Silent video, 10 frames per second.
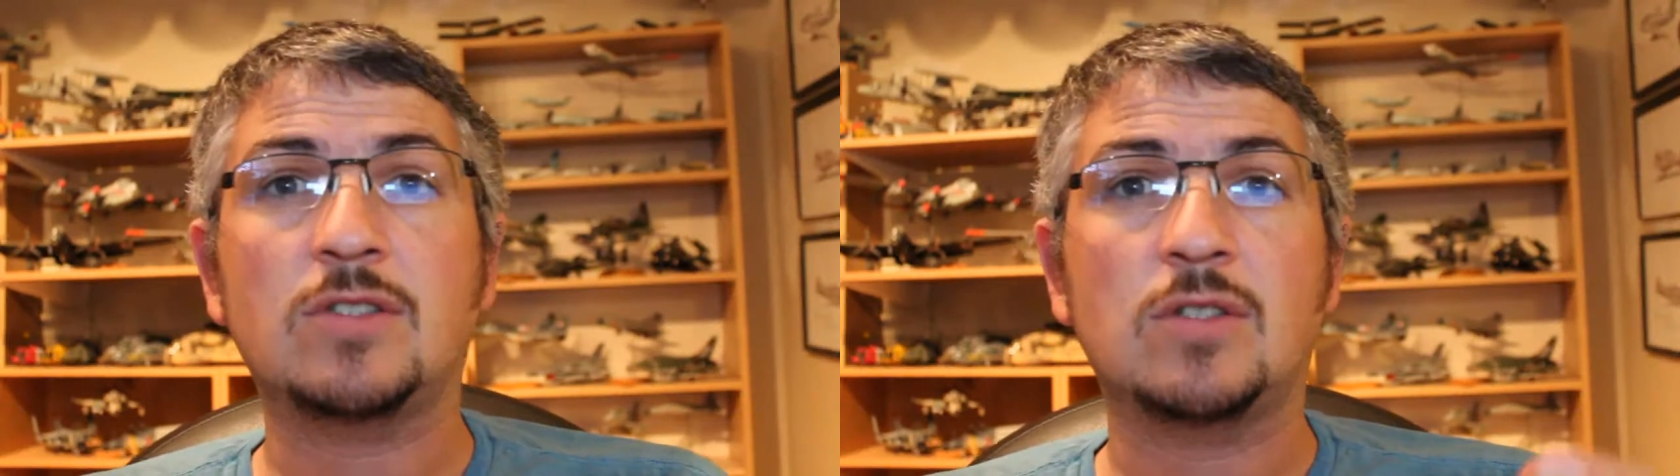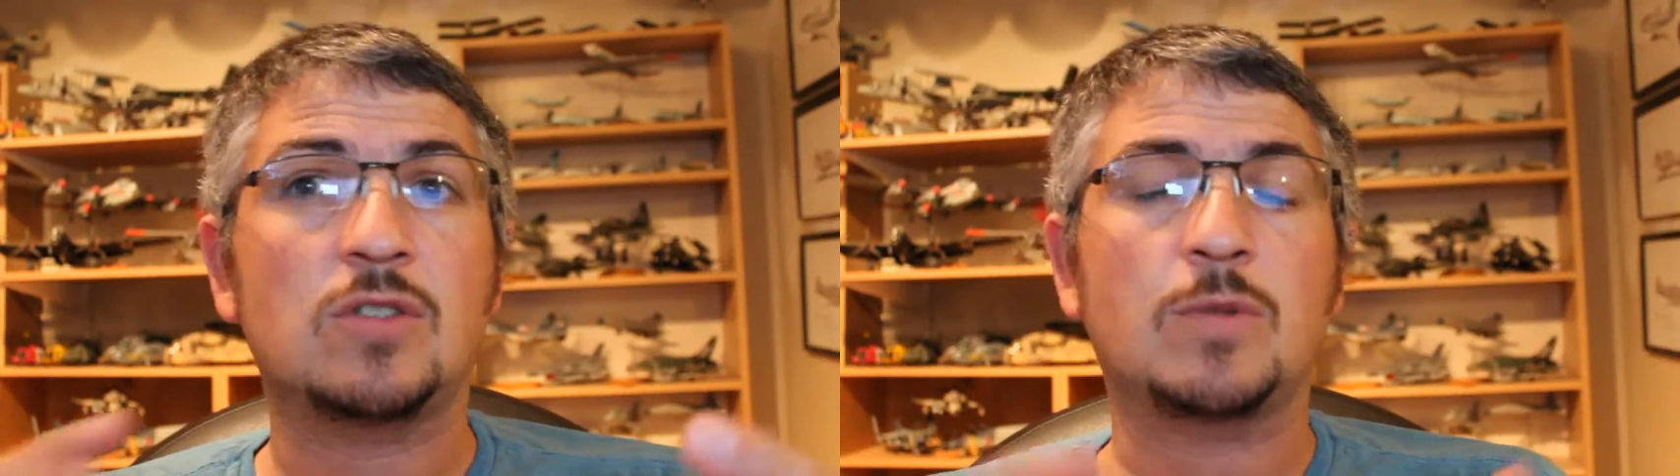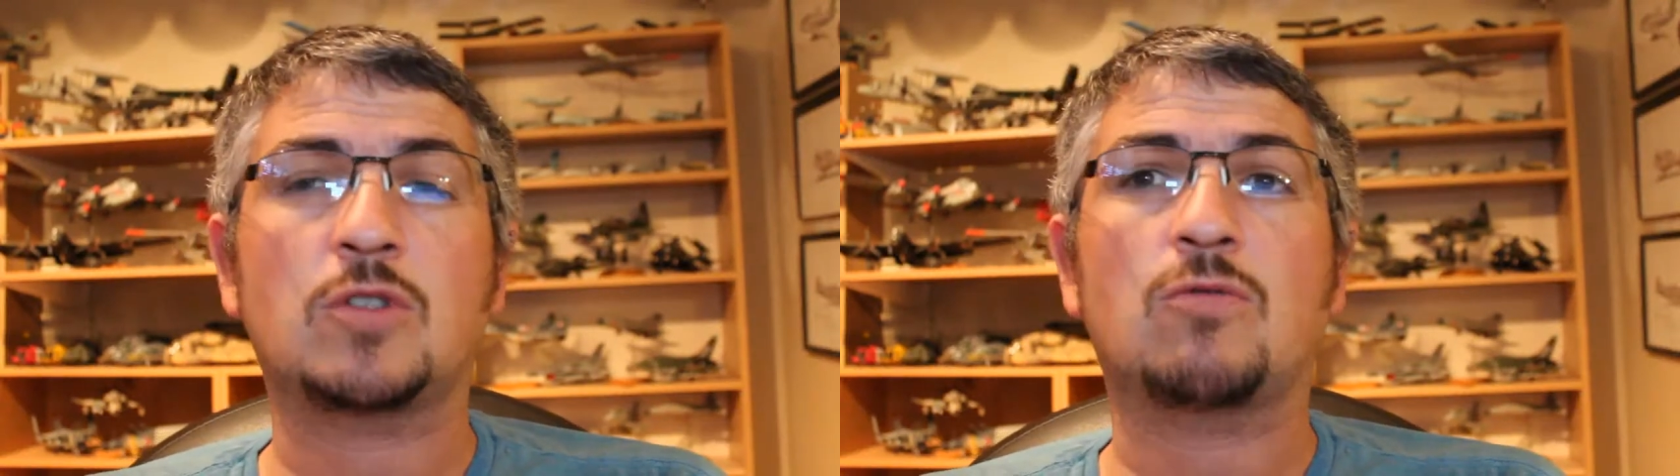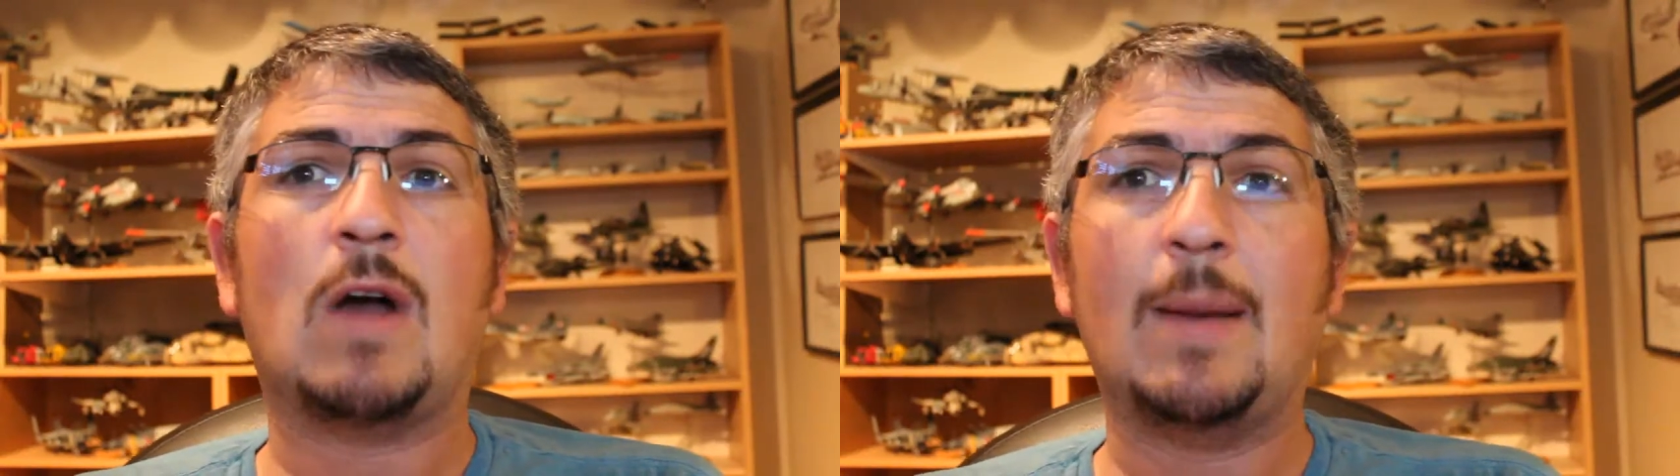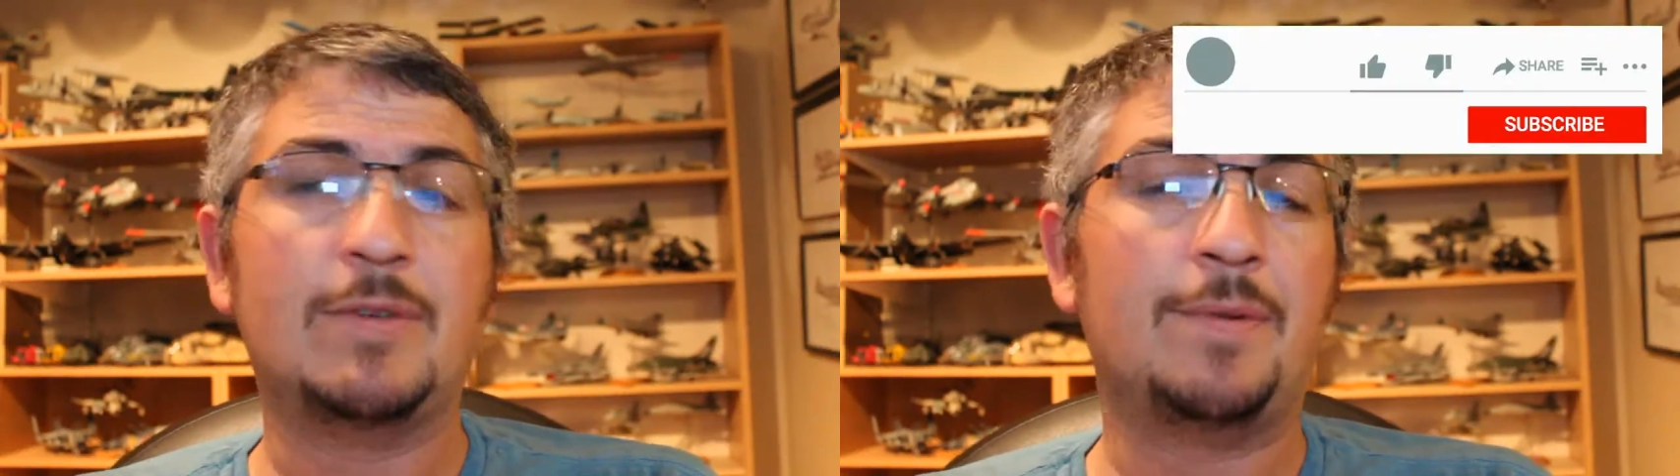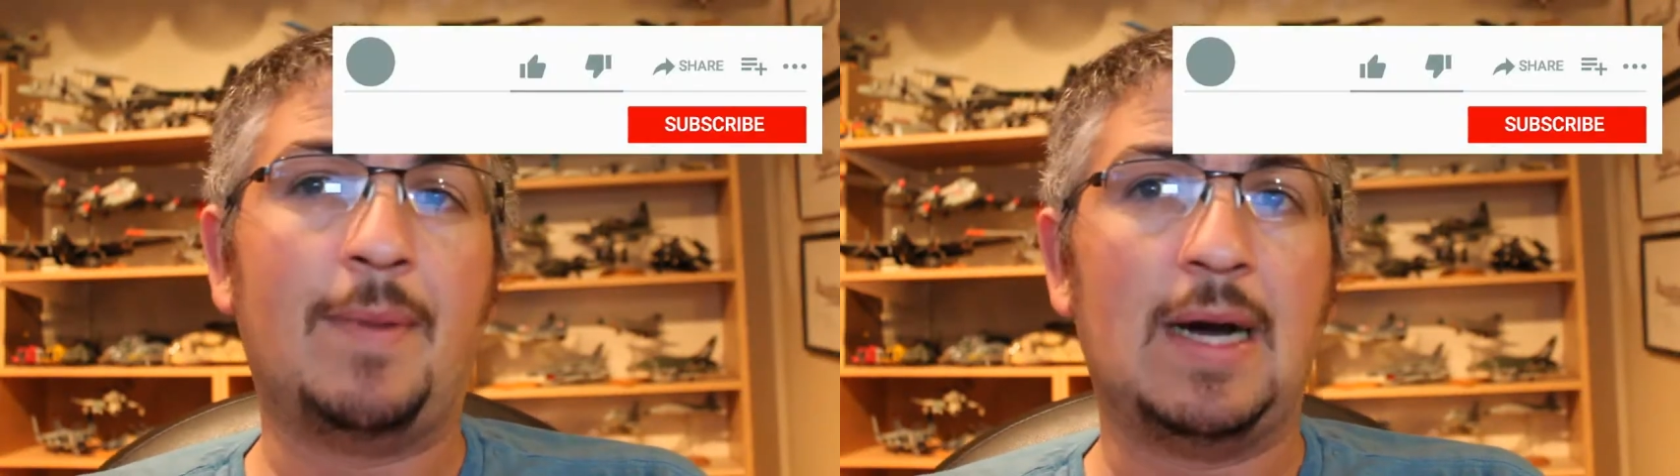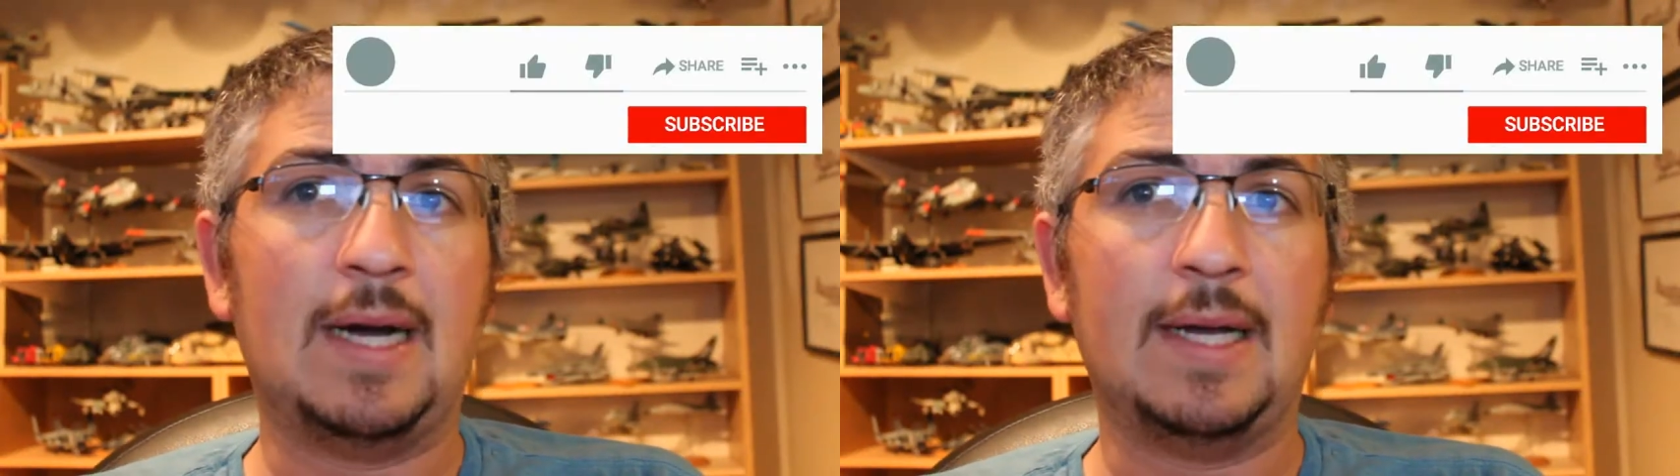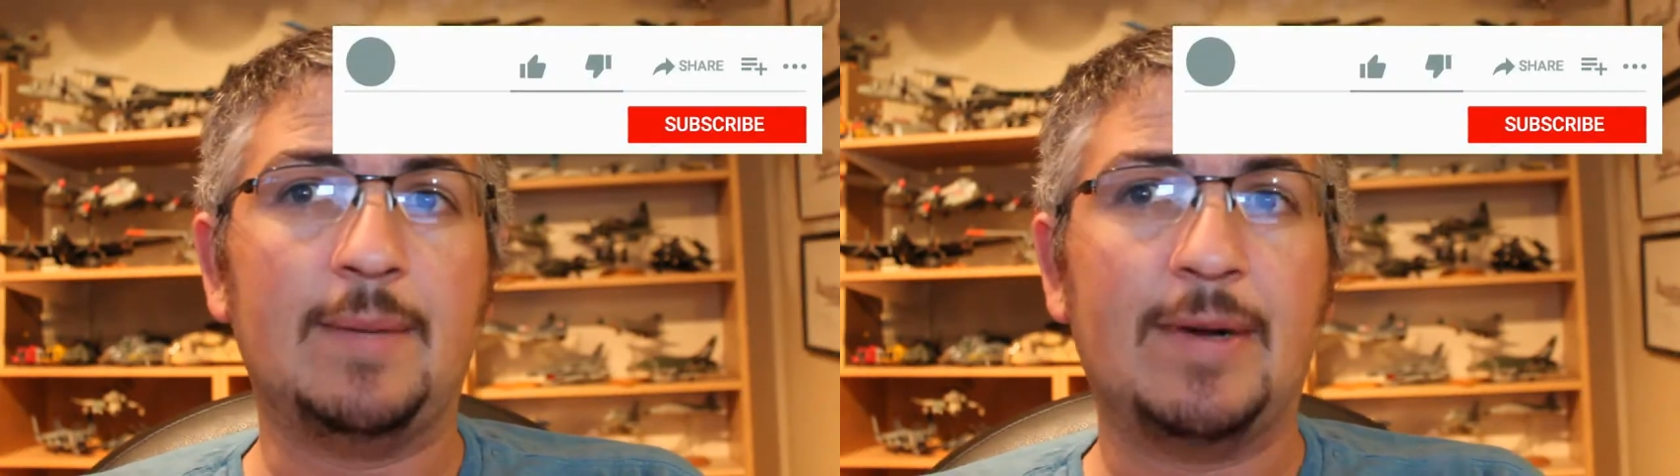subscribe to
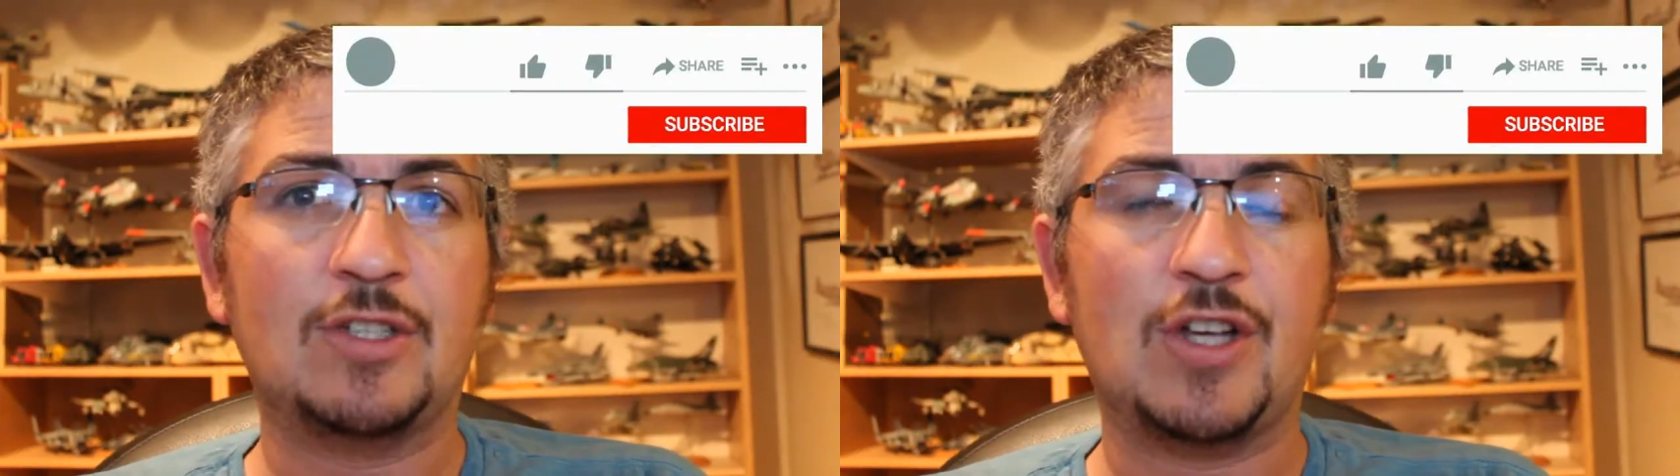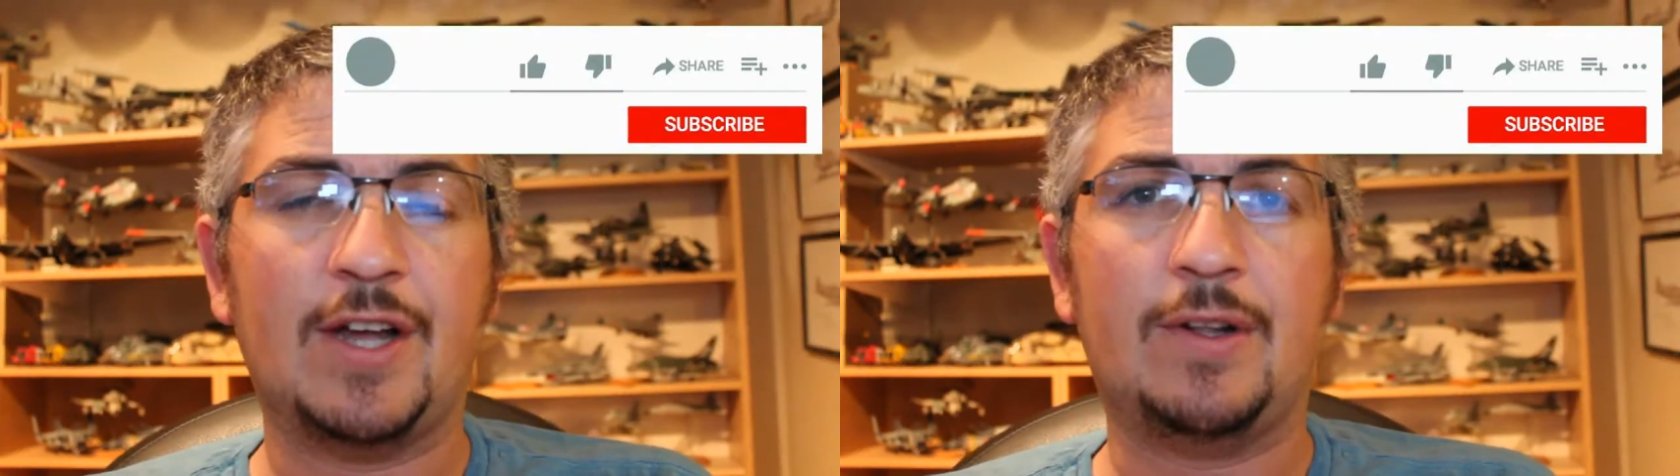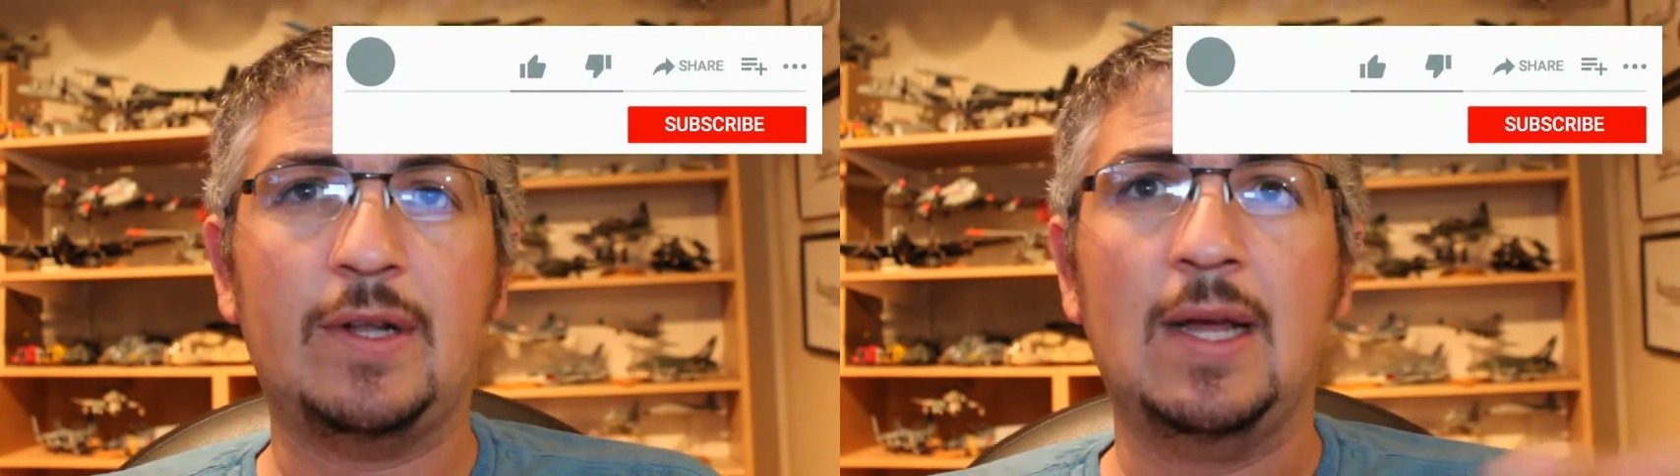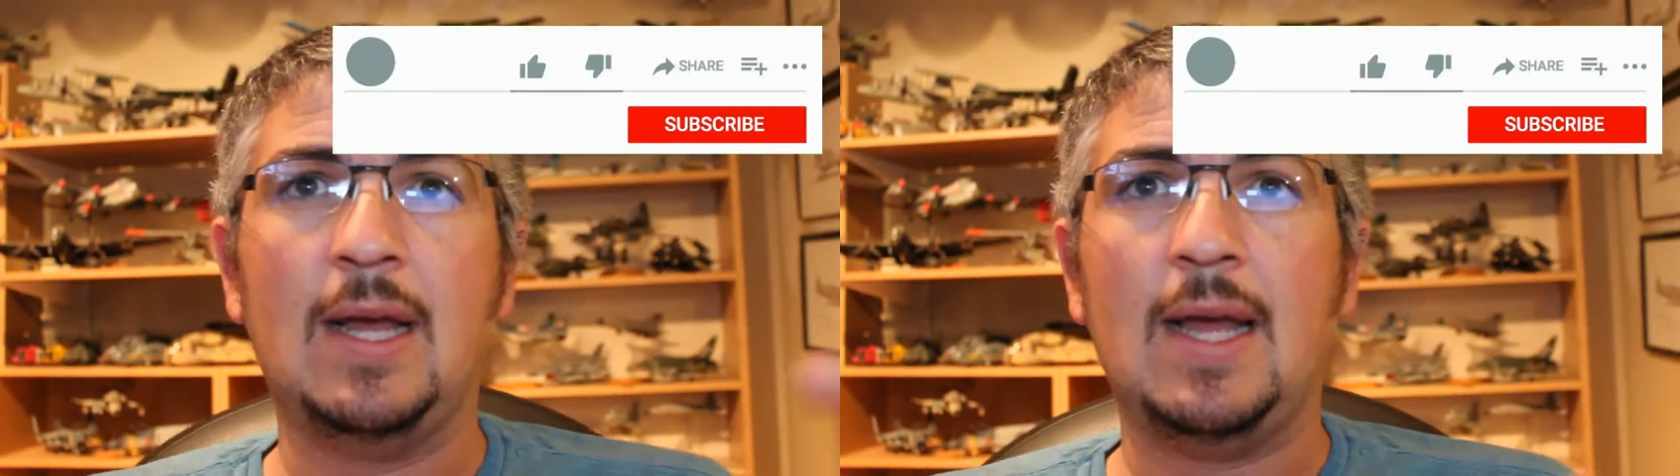my, my channel,